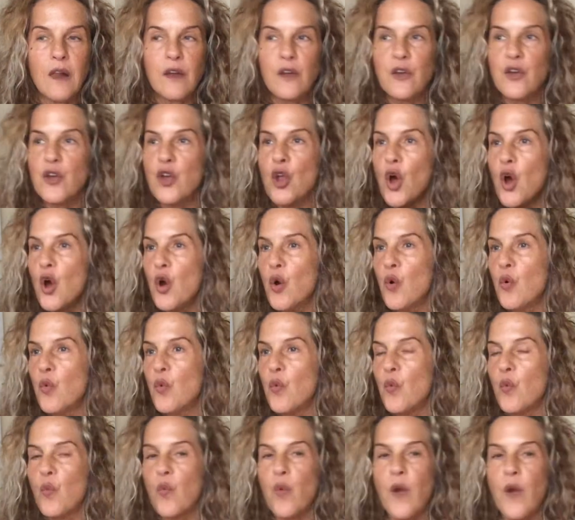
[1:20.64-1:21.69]

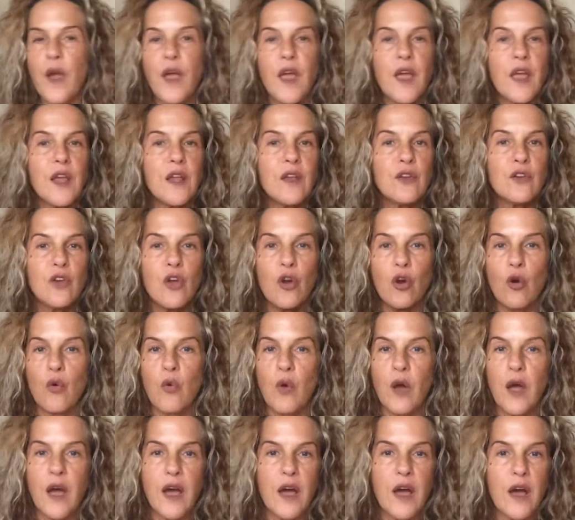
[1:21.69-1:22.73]
No way,
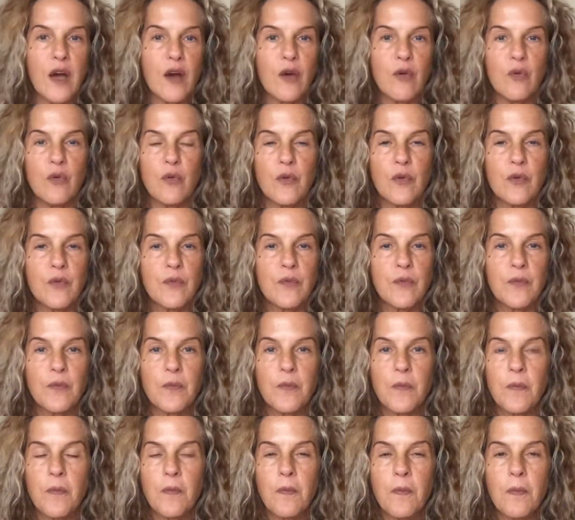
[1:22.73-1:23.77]
no how.
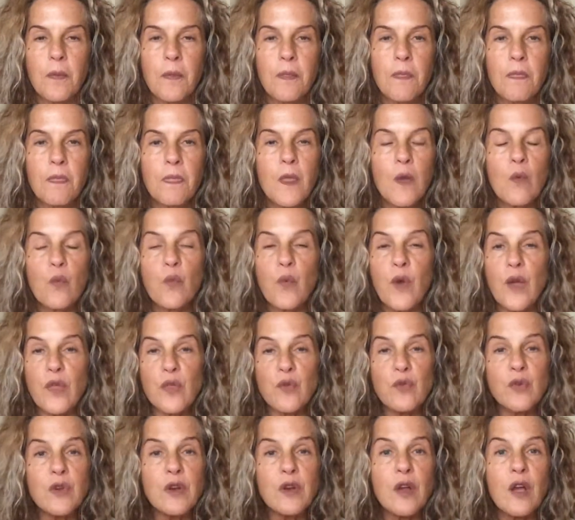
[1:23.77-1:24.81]

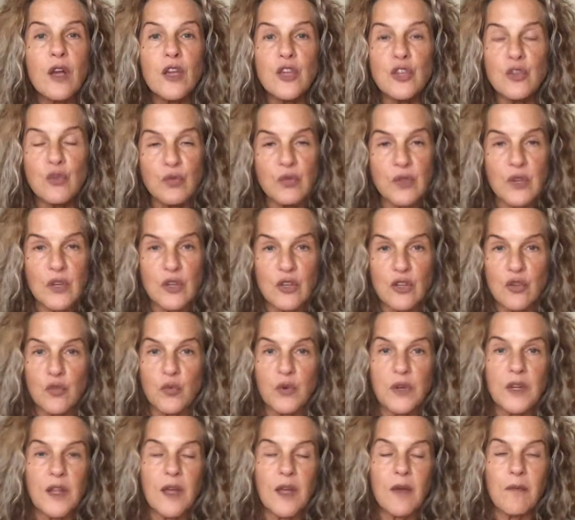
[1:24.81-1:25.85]
Whether or not you think you
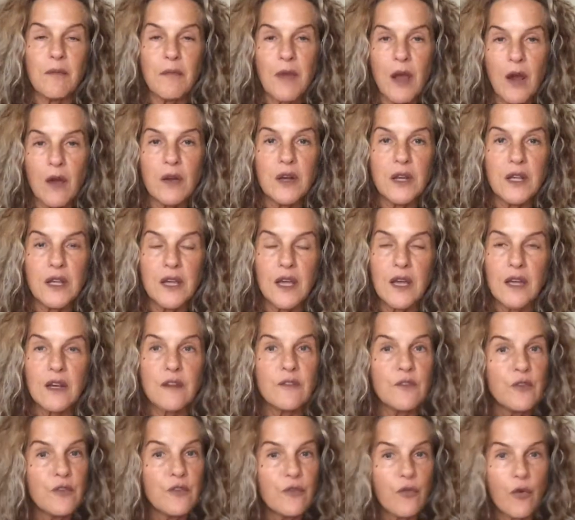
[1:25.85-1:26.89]
would get married again
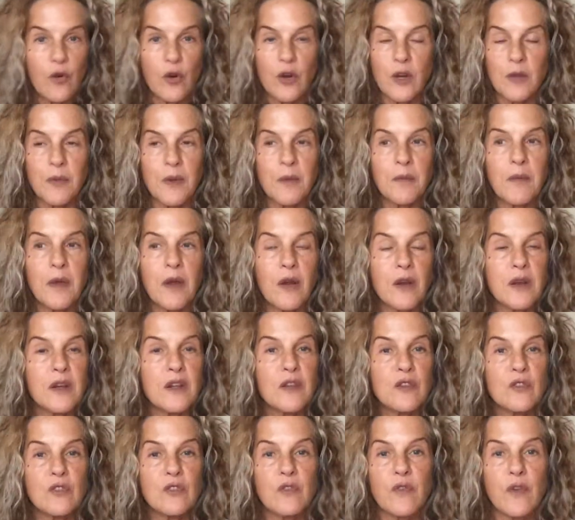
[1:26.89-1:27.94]
if you've already been married
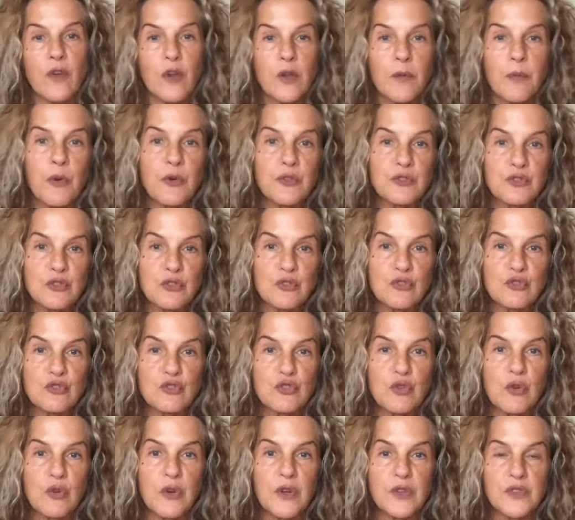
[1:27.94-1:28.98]
is a very personal
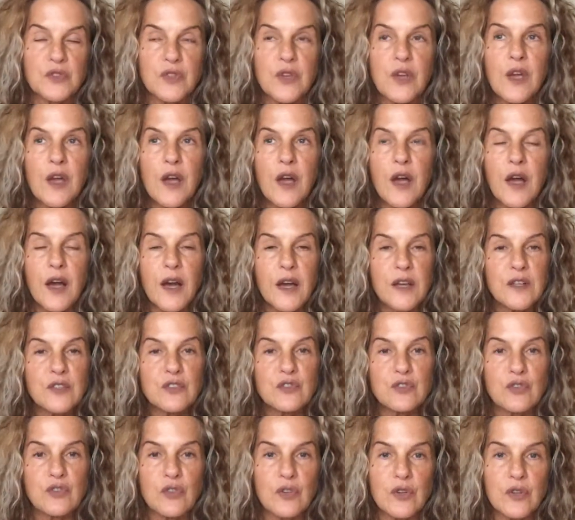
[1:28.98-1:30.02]
choice. I
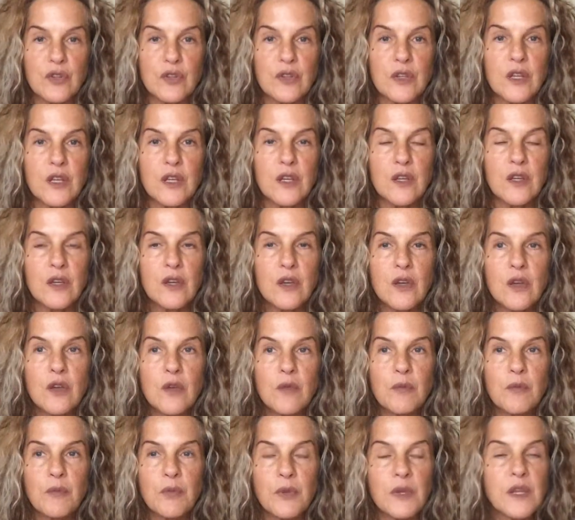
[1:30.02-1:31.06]
certainly
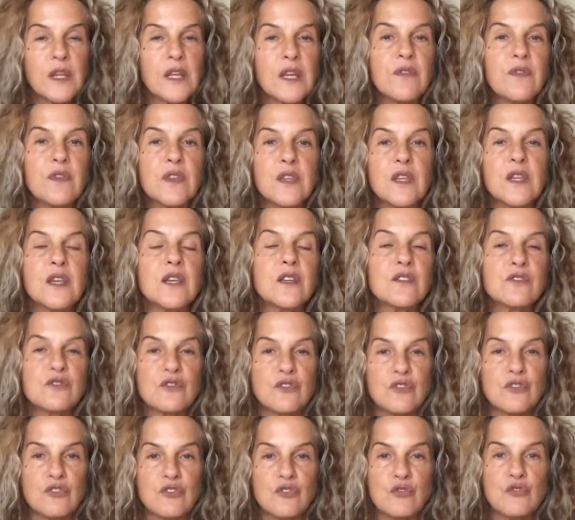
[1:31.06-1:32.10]
believe in the
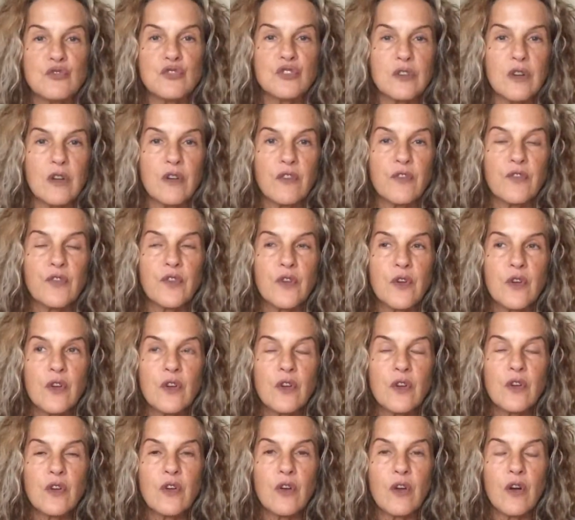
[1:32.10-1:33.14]
institution of
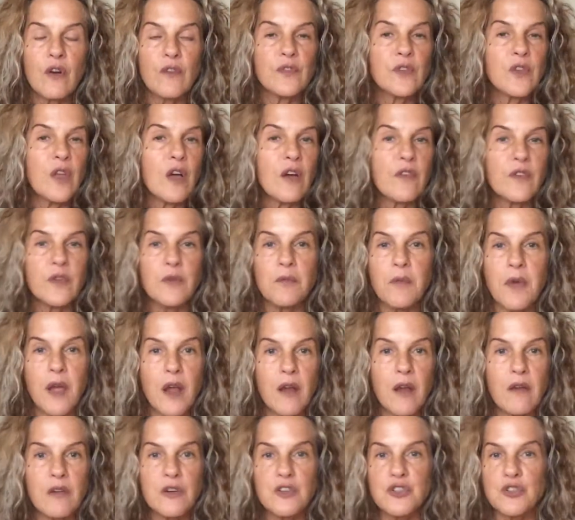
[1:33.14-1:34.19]
love and
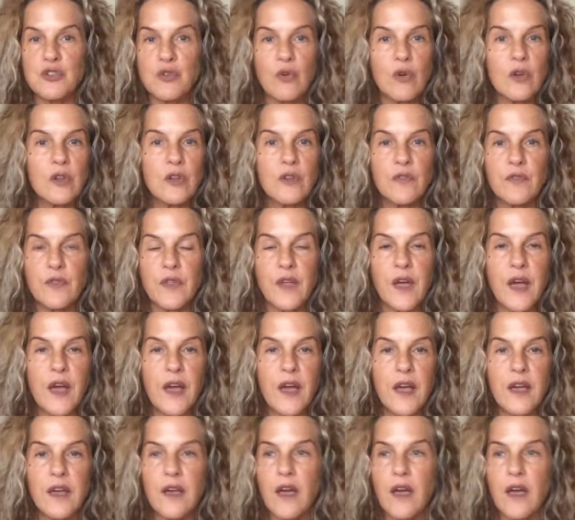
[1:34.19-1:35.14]
marriage and all of that.